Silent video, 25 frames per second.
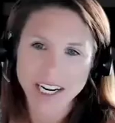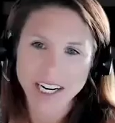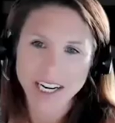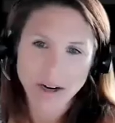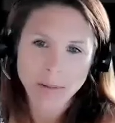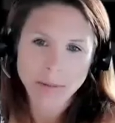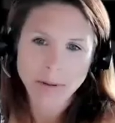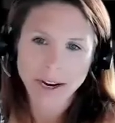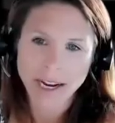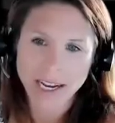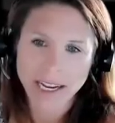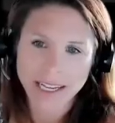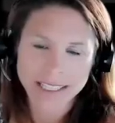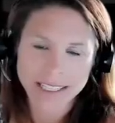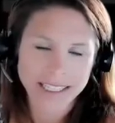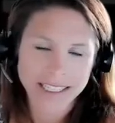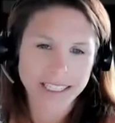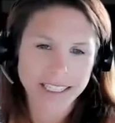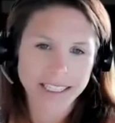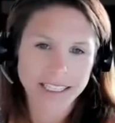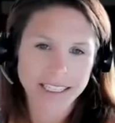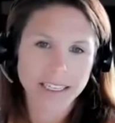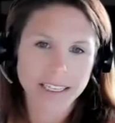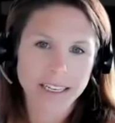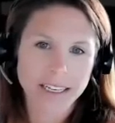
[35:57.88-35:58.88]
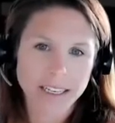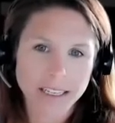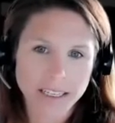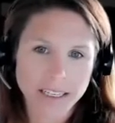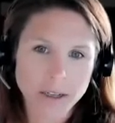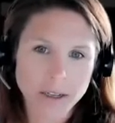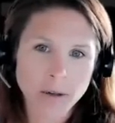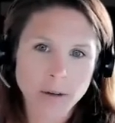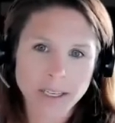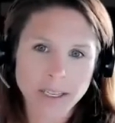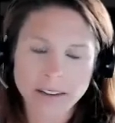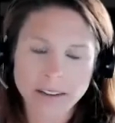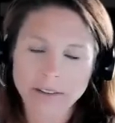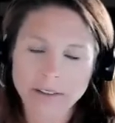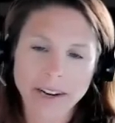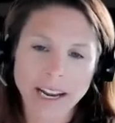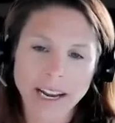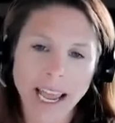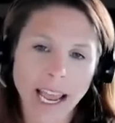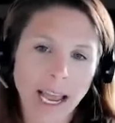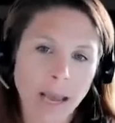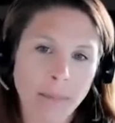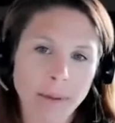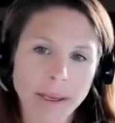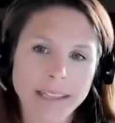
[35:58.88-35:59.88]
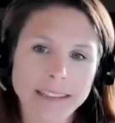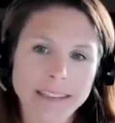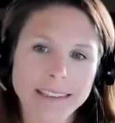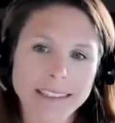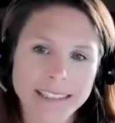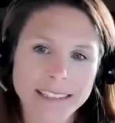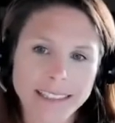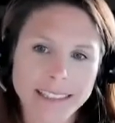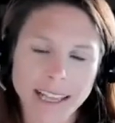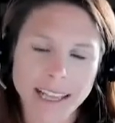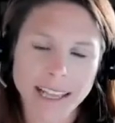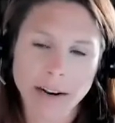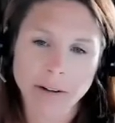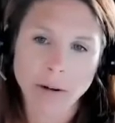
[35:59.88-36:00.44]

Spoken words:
our brains into new different habits that are